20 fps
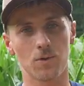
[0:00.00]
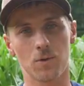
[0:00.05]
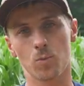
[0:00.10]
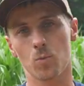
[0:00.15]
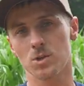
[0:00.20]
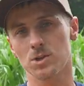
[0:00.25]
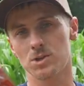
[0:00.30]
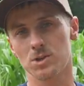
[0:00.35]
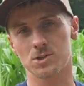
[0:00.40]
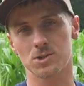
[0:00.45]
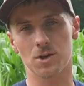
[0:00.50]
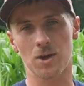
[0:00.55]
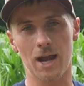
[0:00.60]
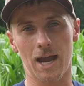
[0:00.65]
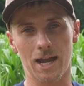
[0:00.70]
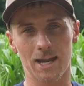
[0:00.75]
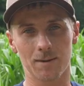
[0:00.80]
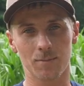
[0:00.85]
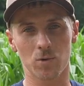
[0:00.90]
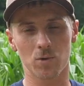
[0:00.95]
Once you start
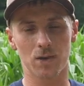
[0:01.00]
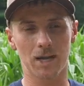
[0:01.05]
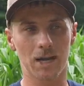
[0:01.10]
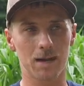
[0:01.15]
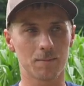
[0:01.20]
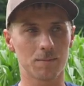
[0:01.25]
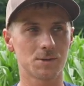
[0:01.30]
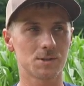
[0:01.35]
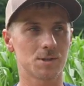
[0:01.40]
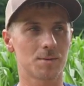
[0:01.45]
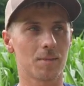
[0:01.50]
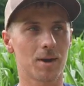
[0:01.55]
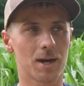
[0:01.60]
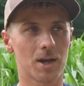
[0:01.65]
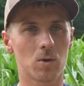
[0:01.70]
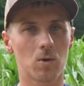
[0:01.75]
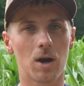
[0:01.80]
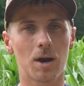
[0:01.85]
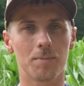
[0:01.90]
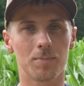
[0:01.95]
adding more cameras, it might
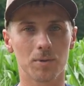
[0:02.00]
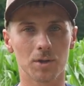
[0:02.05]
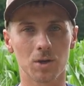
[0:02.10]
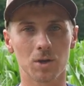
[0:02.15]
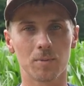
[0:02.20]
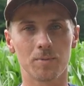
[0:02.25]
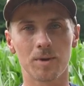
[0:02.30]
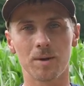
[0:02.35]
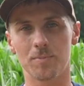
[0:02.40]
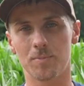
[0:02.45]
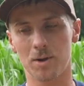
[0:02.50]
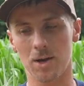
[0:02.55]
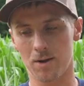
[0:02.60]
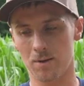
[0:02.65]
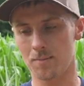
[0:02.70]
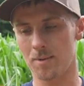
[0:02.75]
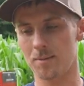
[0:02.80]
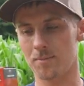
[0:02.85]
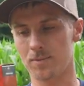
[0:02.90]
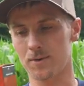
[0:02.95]
go up a little bit, but I
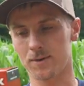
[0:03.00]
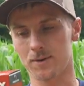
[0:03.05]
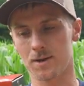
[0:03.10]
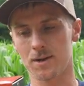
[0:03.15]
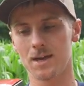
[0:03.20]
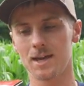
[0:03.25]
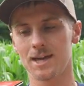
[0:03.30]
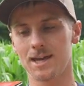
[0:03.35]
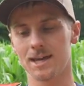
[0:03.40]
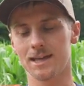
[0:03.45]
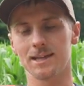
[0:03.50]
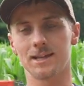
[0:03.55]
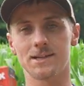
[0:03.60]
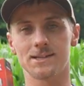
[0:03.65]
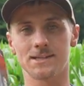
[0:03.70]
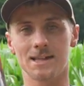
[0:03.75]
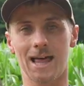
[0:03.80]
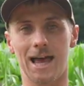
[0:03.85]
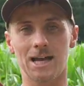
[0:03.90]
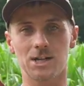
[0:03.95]
remember at
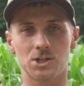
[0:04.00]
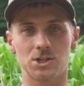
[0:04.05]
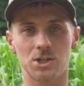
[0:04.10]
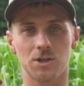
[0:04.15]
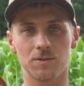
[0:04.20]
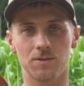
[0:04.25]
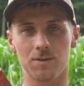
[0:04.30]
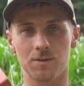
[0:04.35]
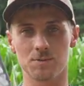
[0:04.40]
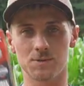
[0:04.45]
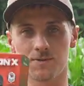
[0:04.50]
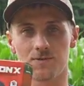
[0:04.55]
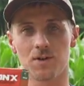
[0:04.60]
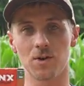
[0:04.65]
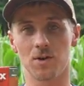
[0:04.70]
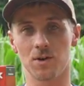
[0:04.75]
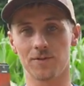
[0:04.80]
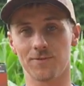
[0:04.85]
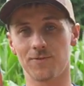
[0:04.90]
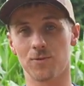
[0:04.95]
least last year that it was
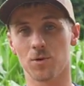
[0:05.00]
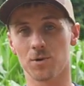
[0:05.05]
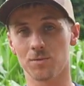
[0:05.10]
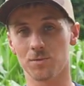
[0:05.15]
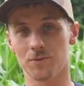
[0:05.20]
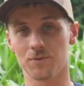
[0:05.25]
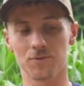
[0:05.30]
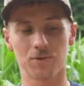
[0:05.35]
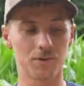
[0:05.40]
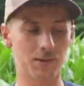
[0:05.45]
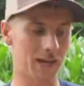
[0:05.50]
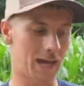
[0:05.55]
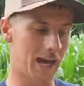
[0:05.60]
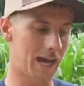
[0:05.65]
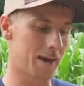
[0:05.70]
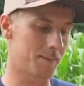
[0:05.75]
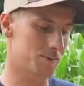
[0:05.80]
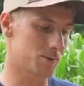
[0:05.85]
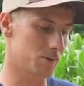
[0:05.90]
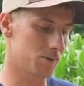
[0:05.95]
very affordable for the
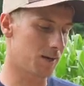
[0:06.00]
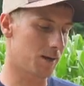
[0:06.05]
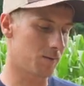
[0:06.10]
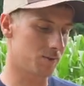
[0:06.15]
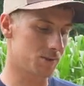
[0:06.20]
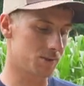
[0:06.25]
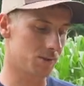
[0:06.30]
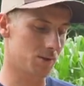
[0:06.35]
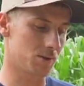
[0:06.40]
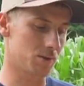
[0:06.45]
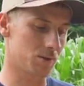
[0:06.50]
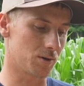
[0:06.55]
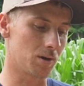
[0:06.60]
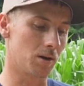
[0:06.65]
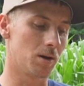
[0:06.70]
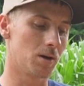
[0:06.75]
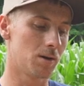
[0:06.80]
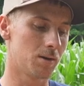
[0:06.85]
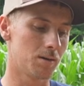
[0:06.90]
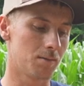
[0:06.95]
app. So that was another
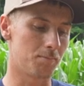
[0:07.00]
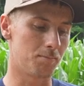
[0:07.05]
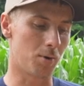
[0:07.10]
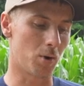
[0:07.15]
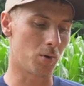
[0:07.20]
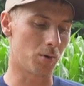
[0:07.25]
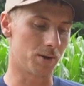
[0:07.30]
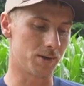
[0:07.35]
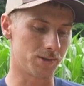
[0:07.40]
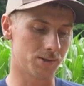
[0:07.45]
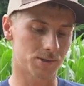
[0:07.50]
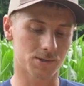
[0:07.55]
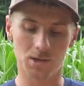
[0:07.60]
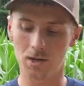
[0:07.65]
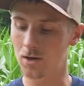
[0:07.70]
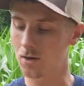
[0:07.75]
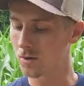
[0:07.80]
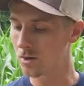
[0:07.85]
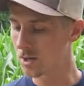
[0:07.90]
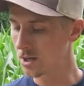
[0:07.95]
bonus.
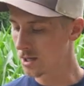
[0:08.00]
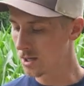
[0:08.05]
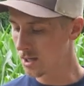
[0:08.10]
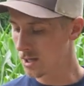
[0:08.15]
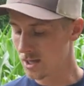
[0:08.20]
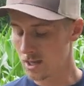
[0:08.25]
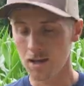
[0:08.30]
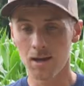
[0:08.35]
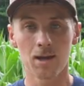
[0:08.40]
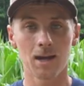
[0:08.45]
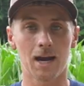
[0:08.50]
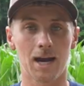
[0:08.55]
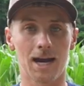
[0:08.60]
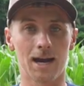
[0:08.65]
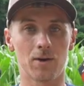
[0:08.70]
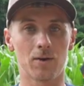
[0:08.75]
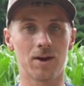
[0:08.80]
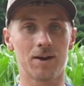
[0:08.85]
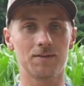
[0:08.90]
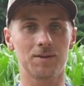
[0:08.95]
So I
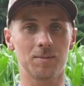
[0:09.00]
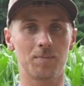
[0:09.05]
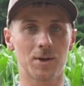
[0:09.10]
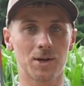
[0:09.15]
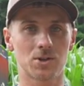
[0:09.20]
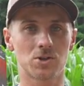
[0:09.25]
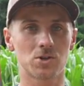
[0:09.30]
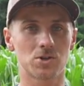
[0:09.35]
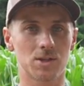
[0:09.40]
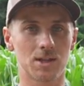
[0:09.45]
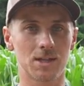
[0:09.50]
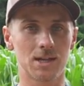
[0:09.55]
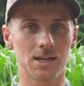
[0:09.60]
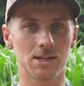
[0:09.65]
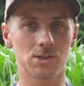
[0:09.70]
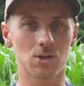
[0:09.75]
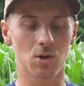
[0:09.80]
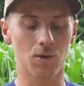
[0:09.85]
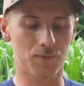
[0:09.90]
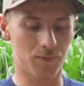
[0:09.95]
don't have any pictures of
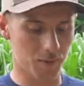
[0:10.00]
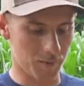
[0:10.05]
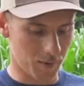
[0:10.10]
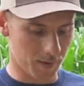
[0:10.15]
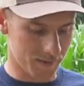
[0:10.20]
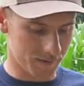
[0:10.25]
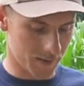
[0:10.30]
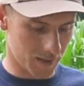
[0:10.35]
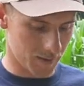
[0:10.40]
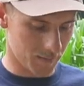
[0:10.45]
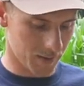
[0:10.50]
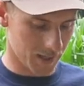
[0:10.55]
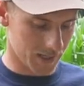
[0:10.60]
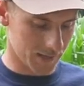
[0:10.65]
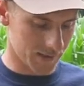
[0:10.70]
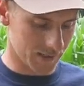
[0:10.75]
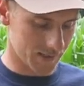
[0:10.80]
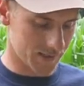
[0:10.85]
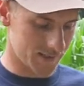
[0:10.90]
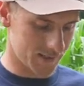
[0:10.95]
these. Hopefully by the time I
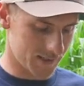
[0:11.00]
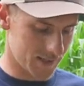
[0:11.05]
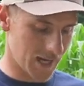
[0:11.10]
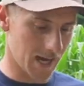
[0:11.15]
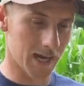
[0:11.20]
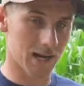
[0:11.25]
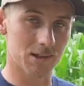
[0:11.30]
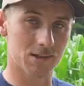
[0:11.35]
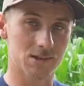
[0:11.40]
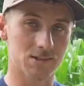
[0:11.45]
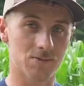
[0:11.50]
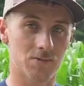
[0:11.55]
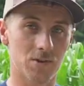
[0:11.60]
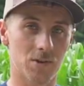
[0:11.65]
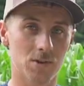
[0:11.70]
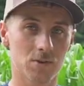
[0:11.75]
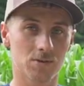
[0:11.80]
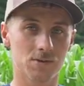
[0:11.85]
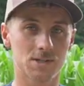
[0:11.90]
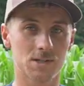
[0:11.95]
get this to edit this
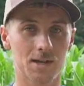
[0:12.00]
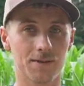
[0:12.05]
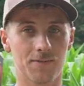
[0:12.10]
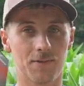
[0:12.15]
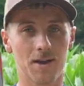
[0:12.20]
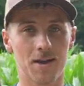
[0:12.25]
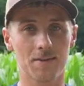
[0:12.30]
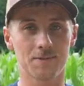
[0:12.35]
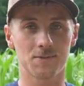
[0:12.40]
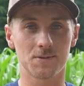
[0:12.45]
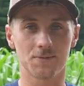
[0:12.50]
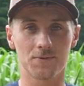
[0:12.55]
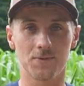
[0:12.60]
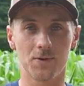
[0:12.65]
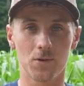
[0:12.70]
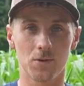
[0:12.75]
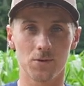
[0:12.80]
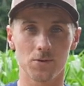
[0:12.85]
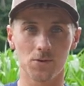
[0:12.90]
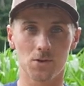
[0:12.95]
video and stuff, I'll have some
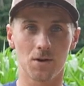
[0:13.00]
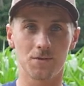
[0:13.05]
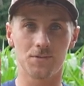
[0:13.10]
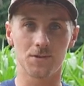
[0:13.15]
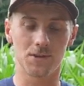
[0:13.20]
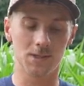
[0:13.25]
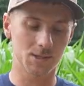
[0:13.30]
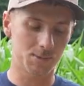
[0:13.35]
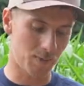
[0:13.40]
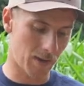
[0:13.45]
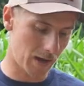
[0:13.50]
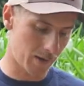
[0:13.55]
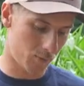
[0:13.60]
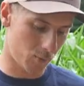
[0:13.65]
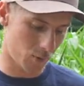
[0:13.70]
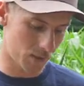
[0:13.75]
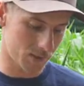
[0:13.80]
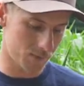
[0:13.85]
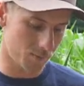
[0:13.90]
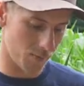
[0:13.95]
photos off of these bad boys.